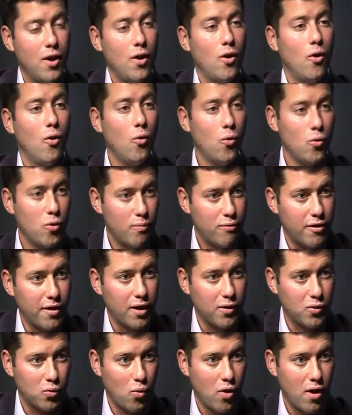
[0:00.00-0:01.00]
All the
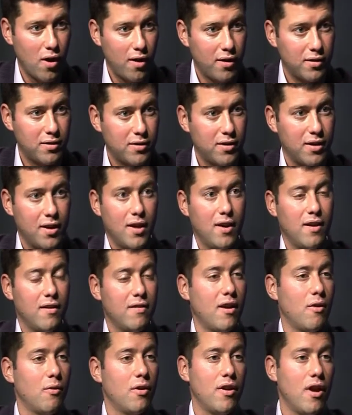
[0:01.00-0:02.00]
products worked.
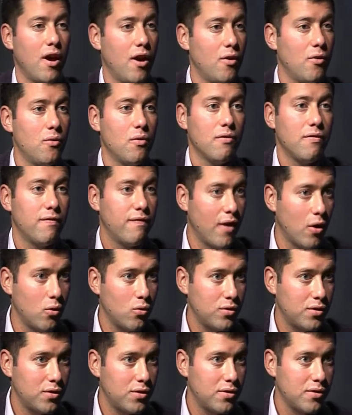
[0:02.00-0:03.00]
There were no
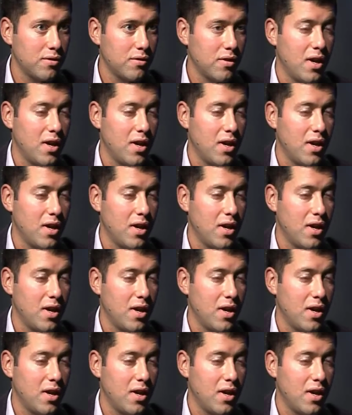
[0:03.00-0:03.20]
faults.